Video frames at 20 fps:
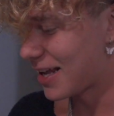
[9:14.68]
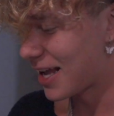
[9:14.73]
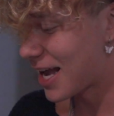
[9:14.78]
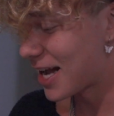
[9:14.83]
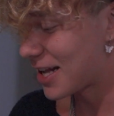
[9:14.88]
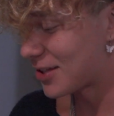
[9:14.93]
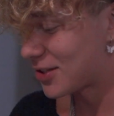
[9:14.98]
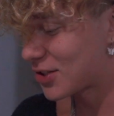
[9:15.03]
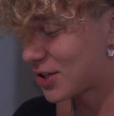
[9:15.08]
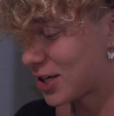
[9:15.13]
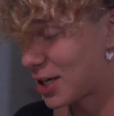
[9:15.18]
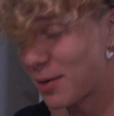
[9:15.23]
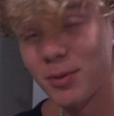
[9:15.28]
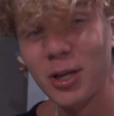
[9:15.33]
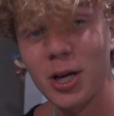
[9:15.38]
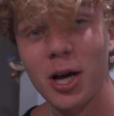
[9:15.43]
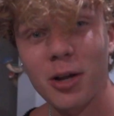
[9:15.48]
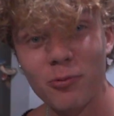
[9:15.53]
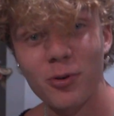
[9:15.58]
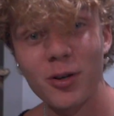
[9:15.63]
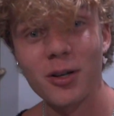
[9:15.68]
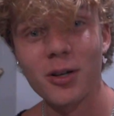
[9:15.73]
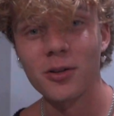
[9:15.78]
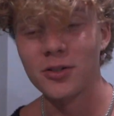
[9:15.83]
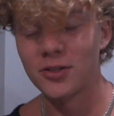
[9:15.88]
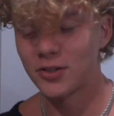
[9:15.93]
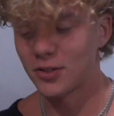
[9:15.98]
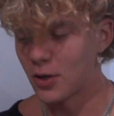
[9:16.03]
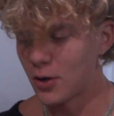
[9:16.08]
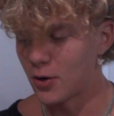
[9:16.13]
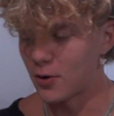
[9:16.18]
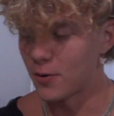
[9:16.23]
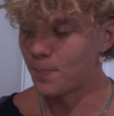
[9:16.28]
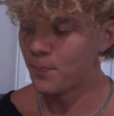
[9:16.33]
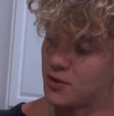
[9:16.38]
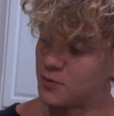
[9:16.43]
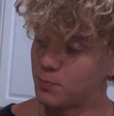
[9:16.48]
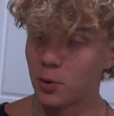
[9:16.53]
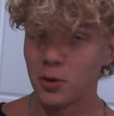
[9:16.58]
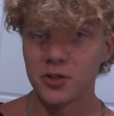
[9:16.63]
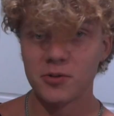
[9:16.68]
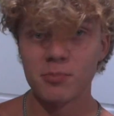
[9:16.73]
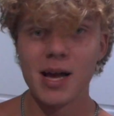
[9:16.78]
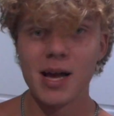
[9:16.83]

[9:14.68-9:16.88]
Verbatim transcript: yeah, it's gonna be unreal. So this bowl's